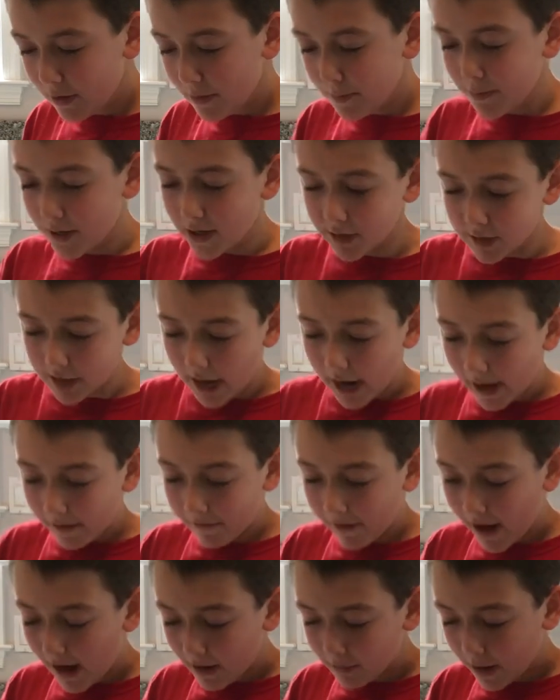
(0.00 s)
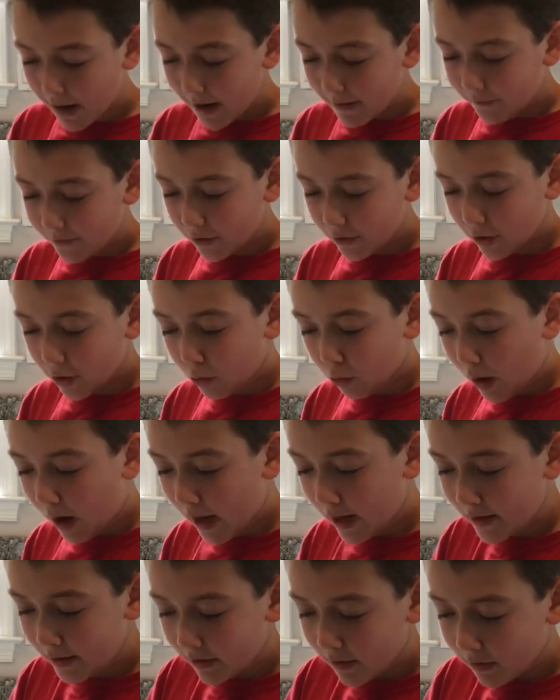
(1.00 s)
because I've had mine for a
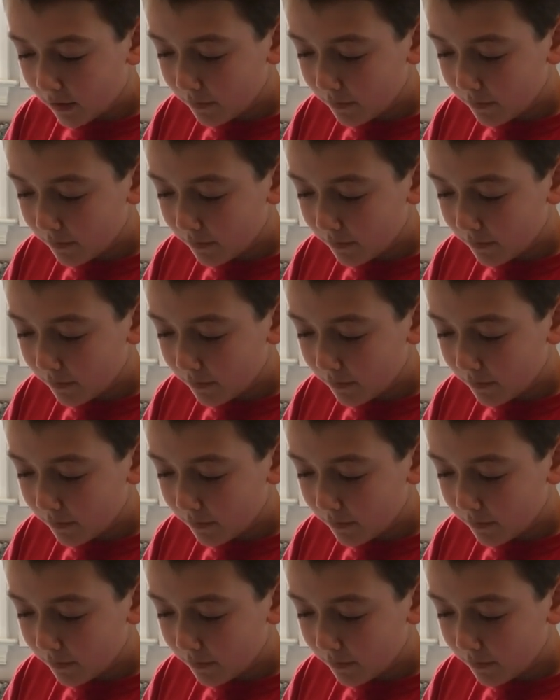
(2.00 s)
while.